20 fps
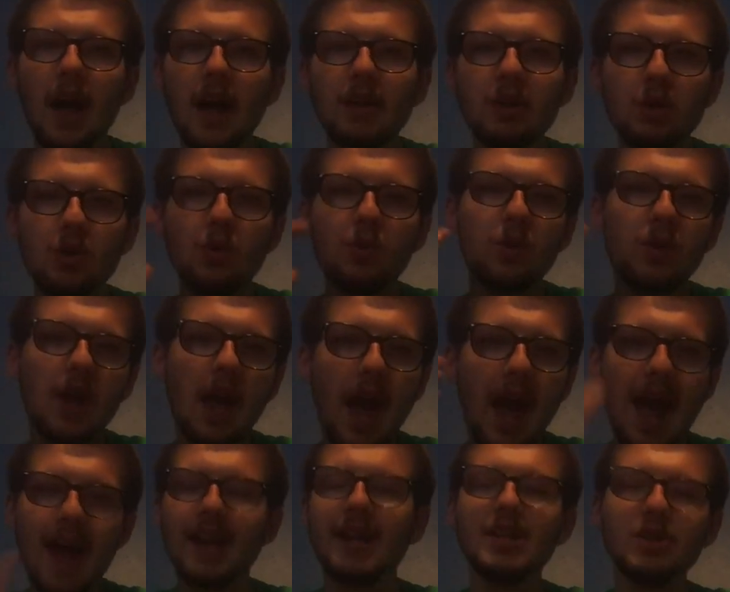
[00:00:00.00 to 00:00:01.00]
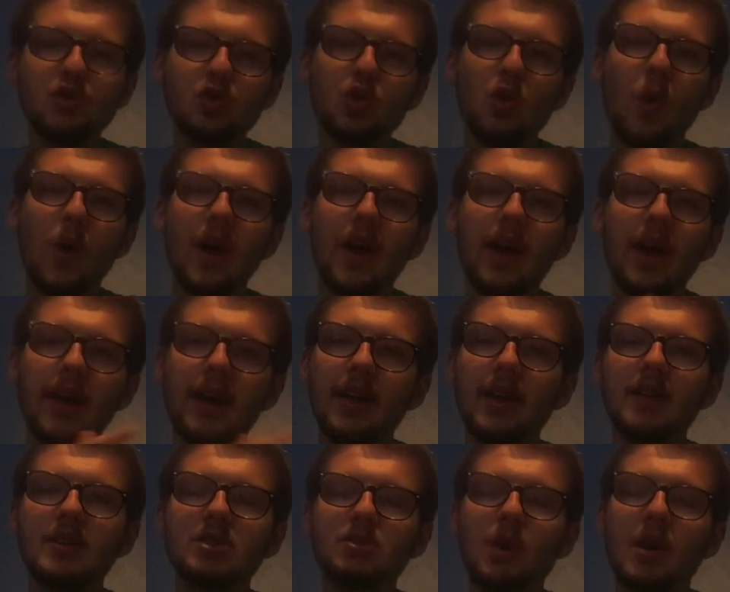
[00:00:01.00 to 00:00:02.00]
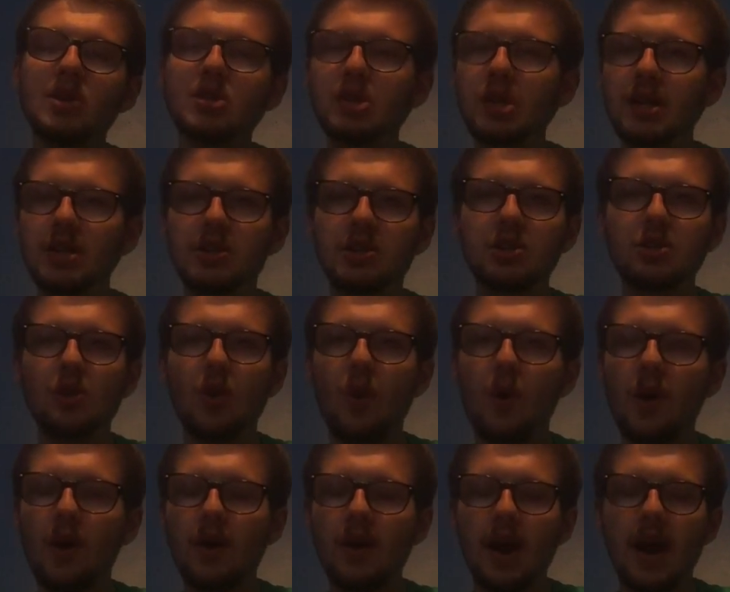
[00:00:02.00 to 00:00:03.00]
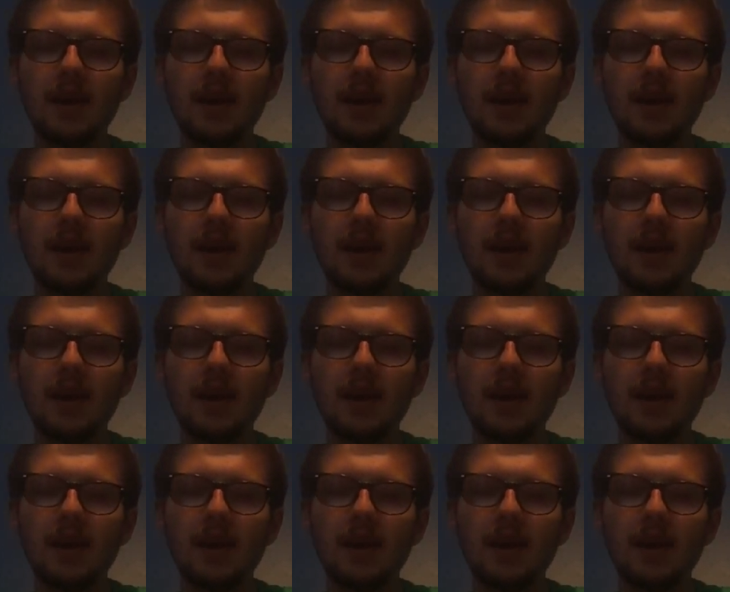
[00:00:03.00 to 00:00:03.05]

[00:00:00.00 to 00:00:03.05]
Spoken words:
you can enjoy it, especially in Sword.